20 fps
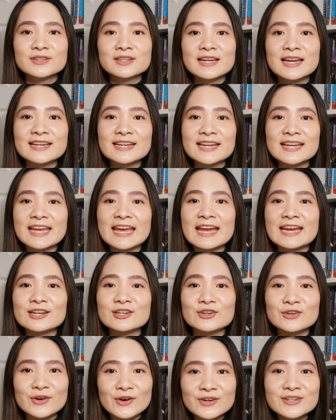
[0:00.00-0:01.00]
And I can't
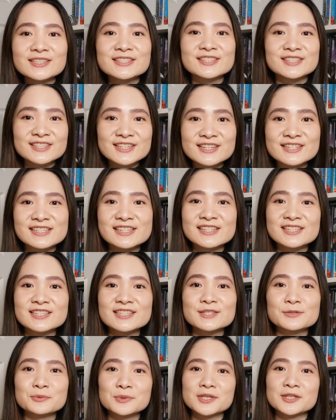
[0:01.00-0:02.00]
not discuss
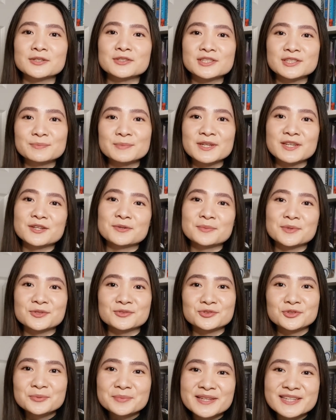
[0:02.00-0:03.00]
this while speaking about a
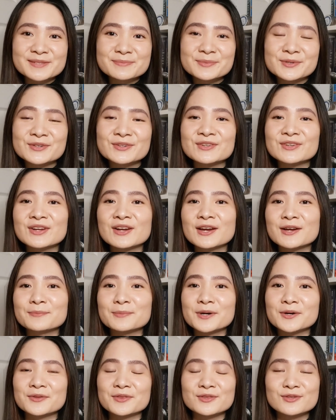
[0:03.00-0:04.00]
romance book,
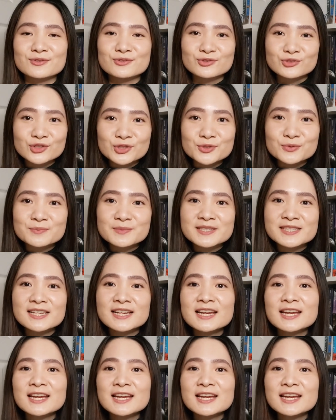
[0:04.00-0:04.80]
about the tropes.